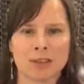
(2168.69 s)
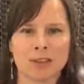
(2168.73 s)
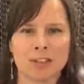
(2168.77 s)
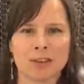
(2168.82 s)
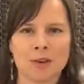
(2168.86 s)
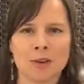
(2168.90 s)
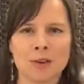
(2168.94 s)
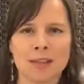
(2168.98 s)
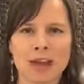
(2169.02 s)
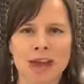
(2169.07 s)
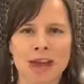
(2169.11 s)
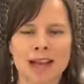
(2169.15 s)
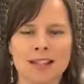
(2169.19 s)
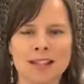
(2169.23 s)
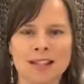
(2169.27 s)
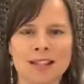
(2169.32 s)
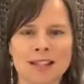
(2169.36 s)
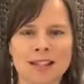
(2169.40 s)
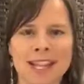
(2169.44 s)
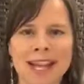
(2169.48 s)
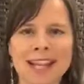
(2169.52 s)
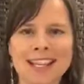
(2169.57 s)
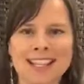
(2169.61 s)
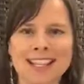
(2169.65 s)
So
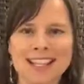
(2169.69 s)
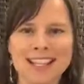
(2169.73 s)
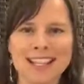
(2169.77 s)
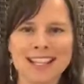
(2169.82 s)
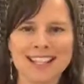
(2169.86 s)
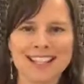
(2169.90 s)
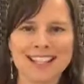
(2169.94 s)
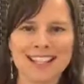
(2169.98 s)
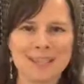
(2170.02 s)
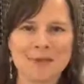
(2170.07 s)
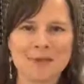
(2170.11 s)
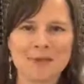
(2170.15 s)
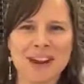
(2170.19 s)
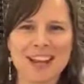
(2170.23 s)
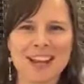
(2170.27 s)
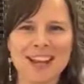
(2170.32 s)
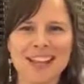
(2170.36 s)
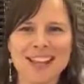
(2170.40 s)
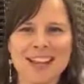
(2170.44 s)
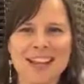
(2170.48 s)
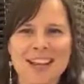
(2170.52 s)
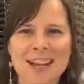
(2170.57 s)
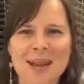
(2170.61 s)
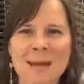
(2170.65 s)
that's 10 days
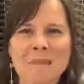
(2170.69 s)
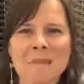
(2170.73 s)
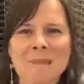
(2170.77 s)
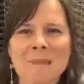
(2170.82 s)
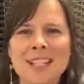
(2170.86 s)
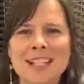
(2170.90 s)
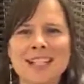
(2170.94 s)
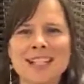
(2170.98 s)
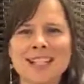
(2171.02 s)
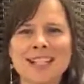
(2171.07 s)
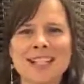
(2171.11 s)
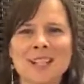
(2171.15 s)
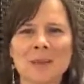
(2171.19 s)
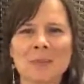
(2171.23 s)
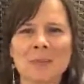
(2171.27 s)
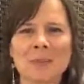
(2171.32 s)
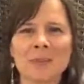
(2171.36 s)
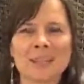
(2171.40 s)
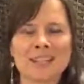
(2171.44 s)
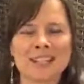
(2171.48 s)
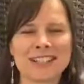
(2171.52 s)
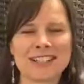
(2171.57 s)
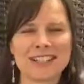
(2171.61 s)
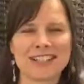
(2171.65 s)
away.
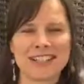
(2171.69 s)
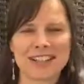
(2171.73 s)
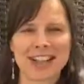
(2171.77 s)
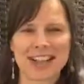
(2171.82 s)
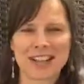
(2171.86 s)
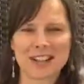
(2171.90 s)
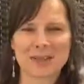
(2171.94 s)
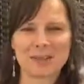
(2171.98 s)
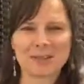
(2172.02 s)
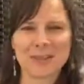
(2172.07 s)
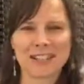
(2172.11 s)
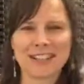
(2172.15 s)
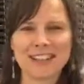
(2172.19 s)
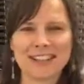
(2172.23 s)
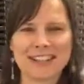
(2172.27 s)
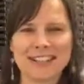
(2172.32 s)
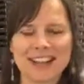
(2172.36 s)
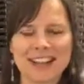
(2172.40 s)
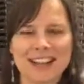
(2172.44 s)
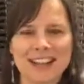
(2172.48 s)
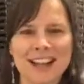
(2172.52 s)
Midsummer Enchantment.